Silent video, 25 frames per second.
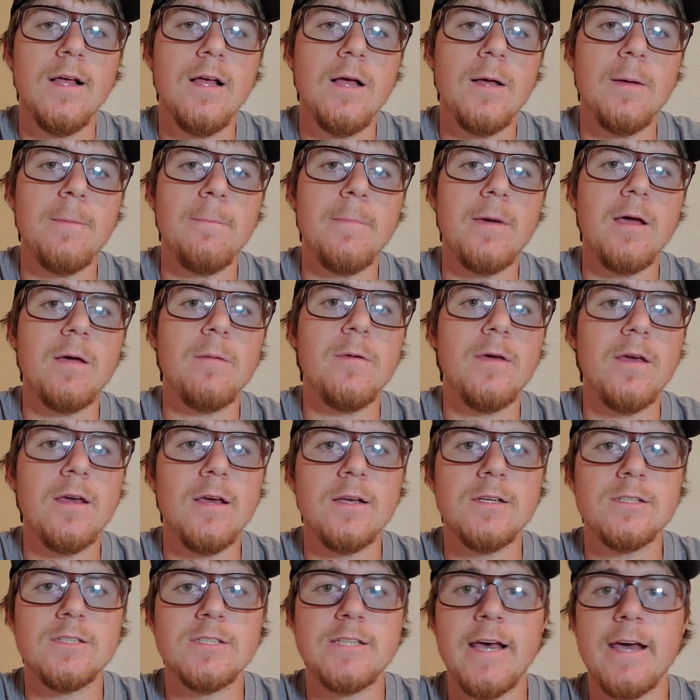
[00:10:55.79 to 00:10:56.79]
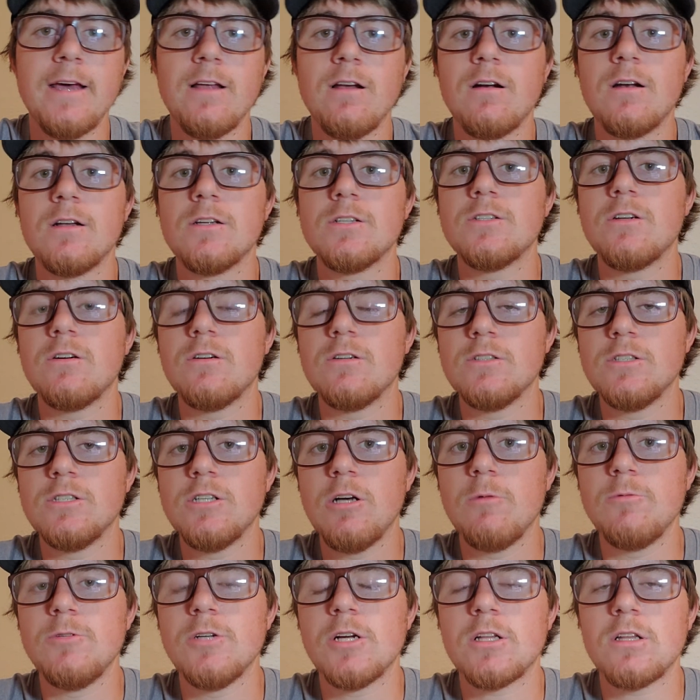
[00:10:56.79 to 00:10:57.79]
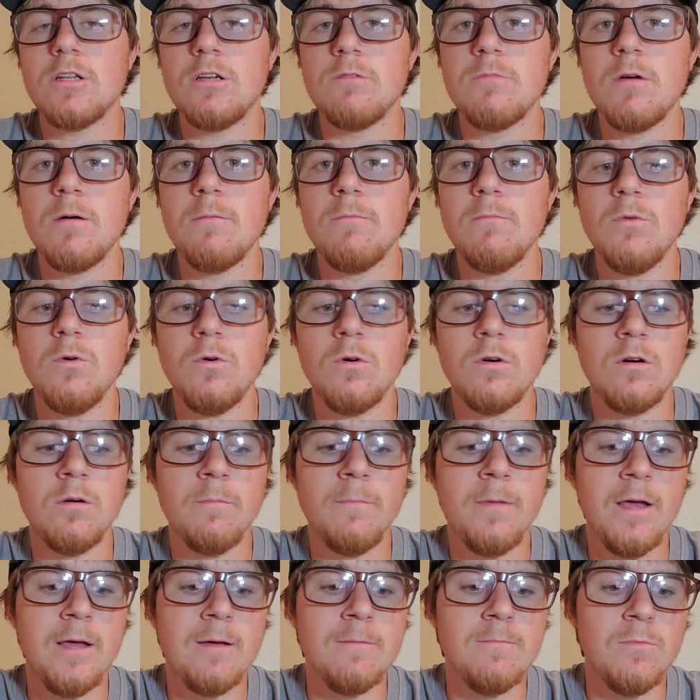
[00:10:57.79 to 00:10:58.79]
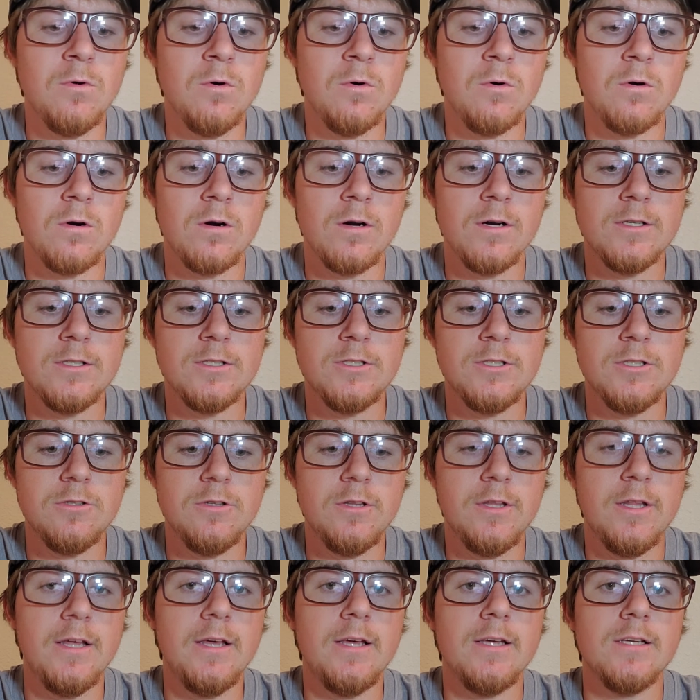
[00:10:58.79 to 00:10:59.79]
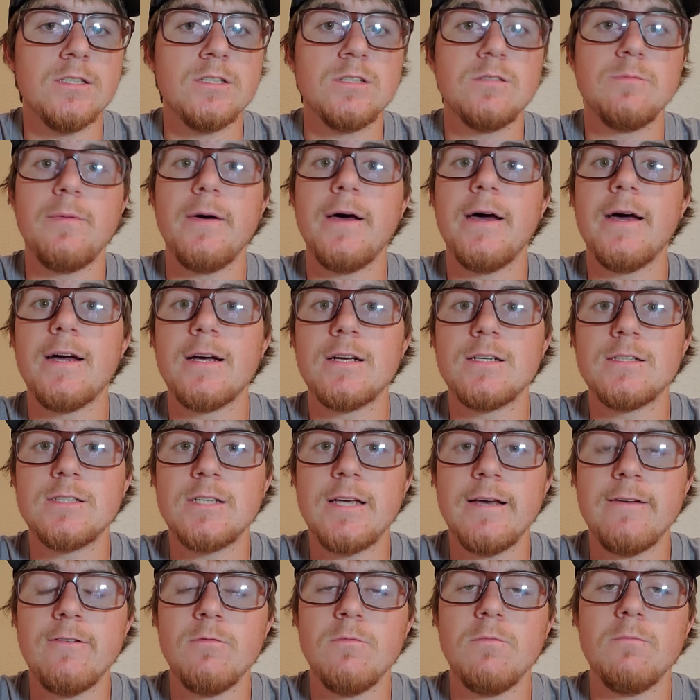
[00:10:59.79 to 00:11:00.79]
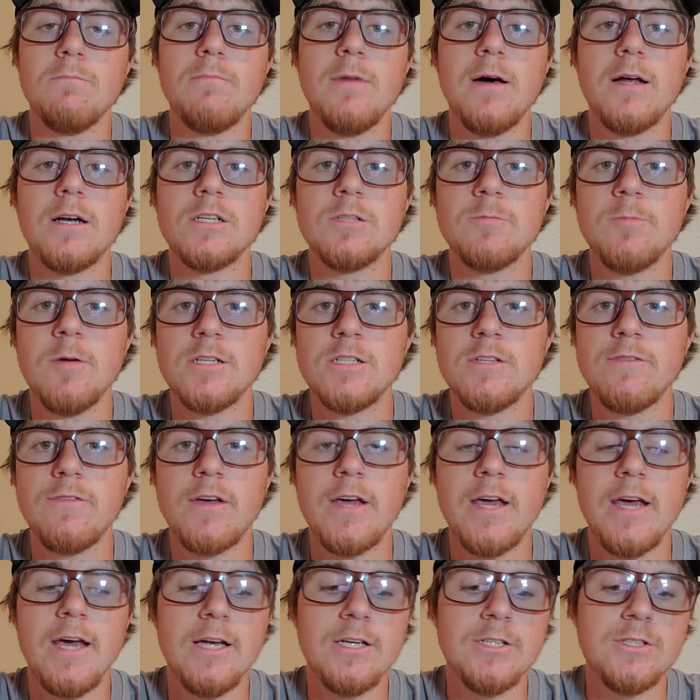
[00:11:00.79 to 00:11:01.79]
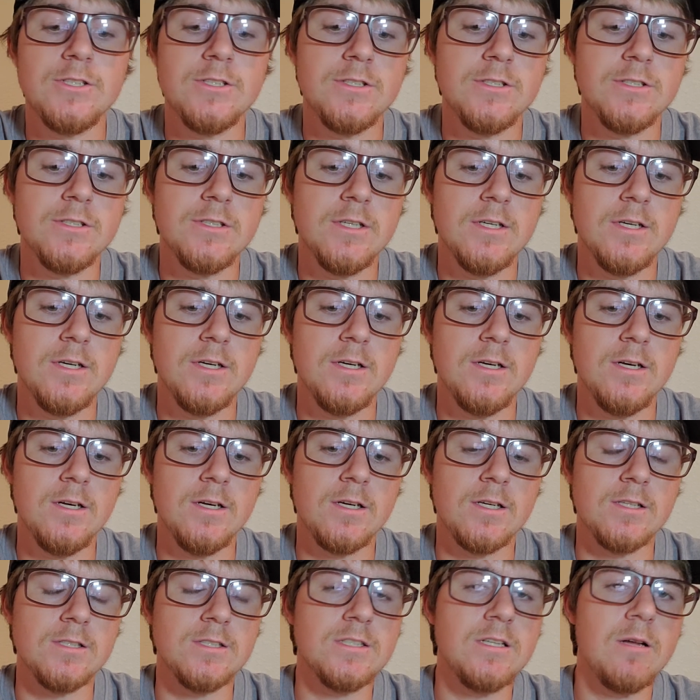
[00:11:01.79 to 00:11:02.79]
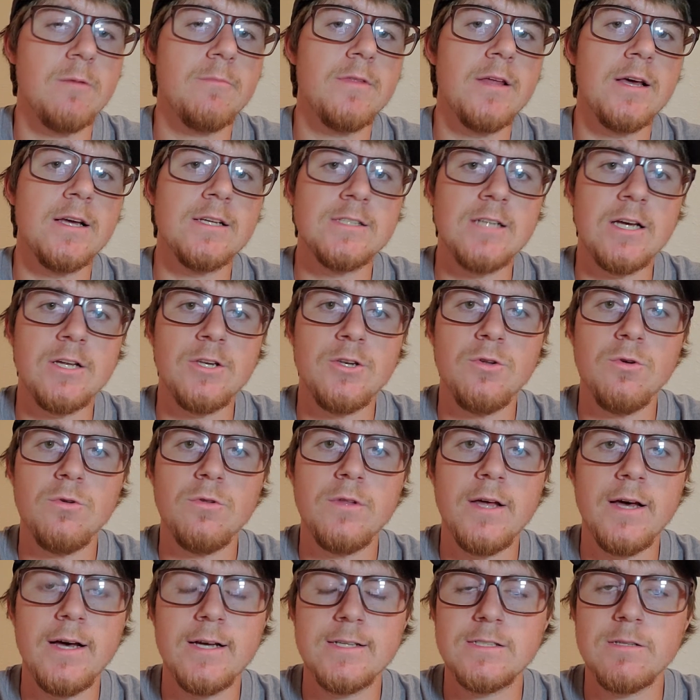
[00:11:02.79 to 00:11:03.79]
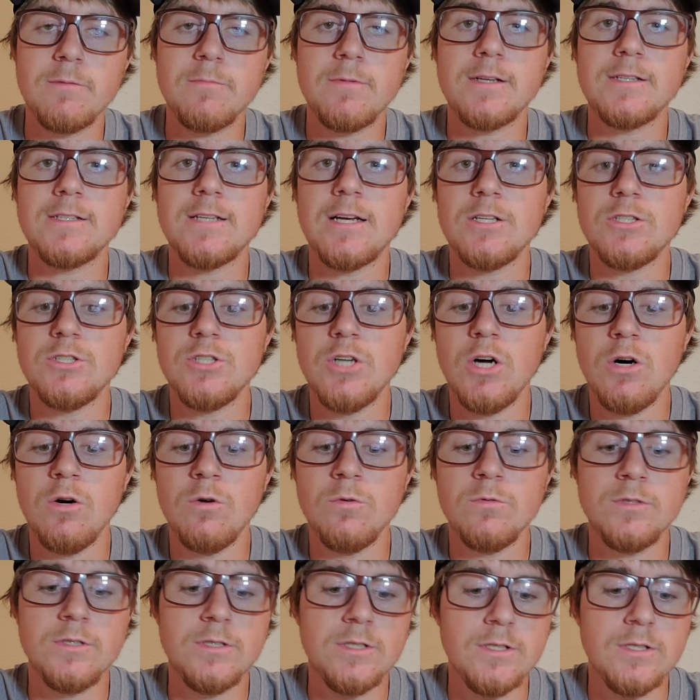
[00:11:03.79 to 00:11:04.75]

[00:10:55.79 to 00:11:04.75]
maybe staying on a certain subject a little bit more, being more into the specs, giving better specifications. Because some things I do that, some things I don't.